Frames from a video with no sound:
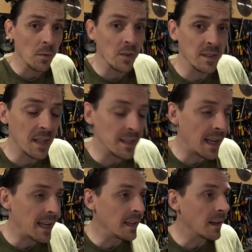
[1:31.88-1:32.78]
on the
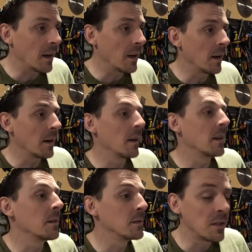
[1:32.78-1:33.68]
Sunday,
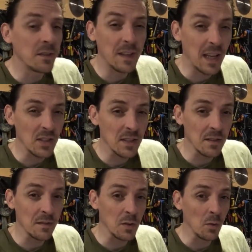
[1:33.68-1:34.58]
there was
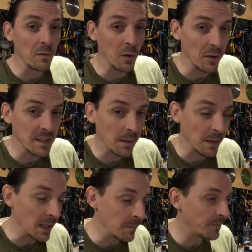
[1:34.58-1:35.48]
notifications of Storm Floris
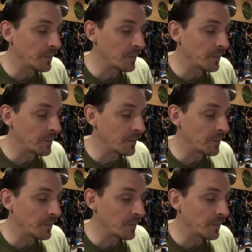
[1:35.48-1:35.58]
coming in.